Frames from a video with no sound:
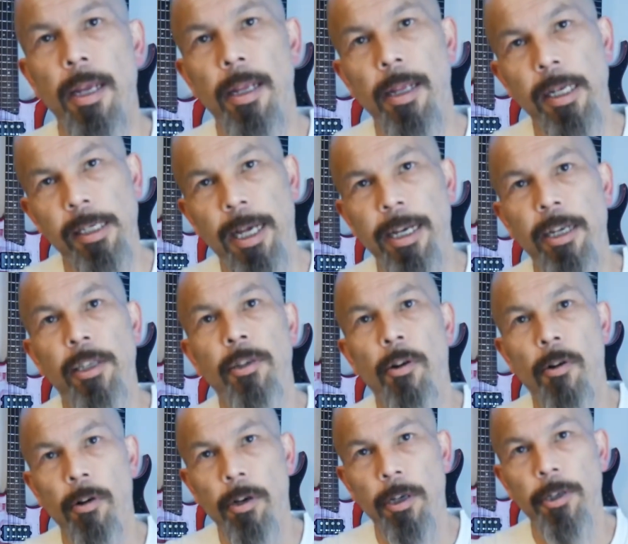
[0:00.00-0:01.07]
it's like your
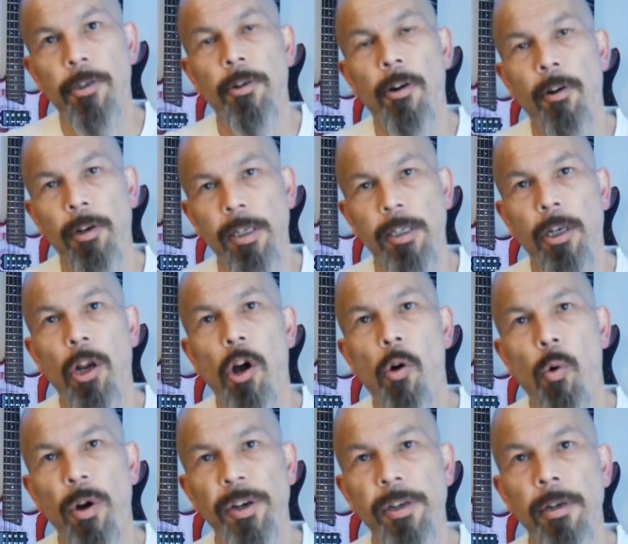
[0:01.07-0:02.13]
tone control is
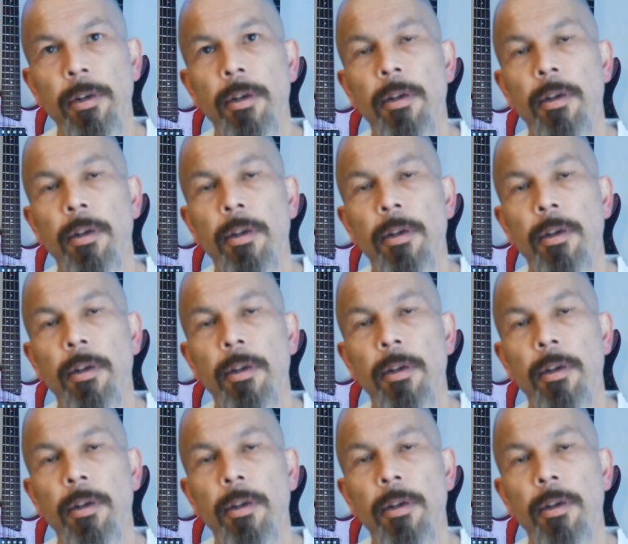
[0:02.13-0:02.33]
lowered,